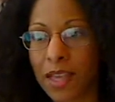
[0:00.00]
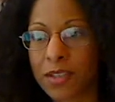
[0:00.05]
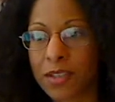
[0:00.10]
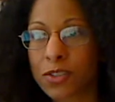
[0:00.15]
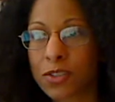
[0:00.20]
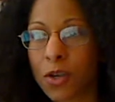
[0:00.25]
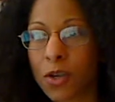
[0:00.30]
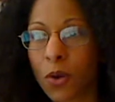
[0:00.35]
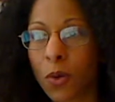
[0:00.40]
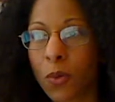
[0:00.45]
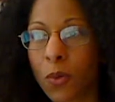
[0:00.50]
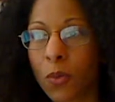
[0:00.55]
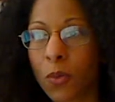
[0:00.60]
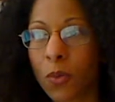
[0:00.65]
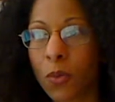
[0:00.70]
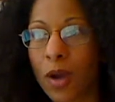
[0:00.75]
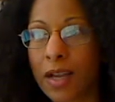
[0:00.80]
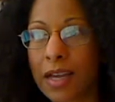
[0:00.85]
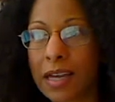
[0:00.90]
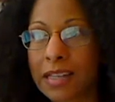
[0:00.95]
So
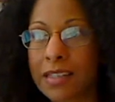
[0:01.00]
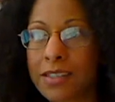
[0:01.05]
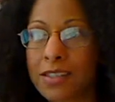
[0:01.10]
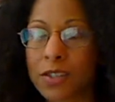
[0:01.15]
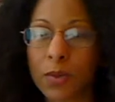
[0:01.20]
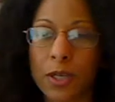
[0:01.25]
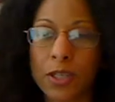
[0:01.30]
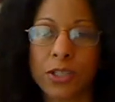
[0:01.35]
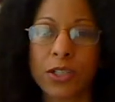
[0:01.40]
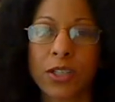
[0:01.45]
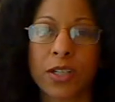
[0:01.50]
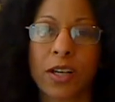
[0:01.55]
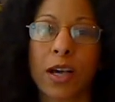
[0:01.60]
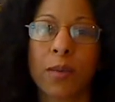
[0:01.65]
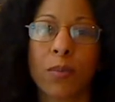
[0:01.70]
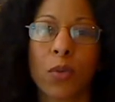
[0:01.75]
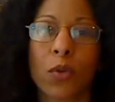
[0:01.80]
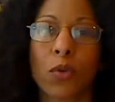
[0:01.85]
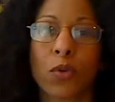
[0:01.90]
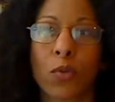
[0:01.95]
I got this question a
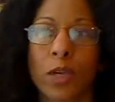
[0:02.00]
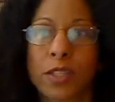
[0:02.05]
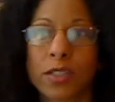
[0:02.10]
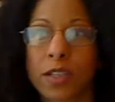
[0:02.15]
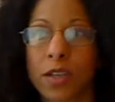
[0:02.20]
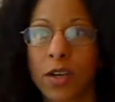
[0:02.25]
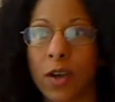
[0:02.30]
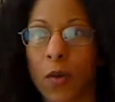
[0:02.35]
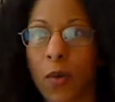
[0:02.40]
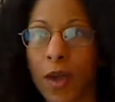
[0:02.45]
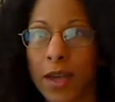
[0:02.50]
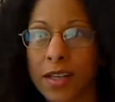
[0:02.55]
couple of weeks ago,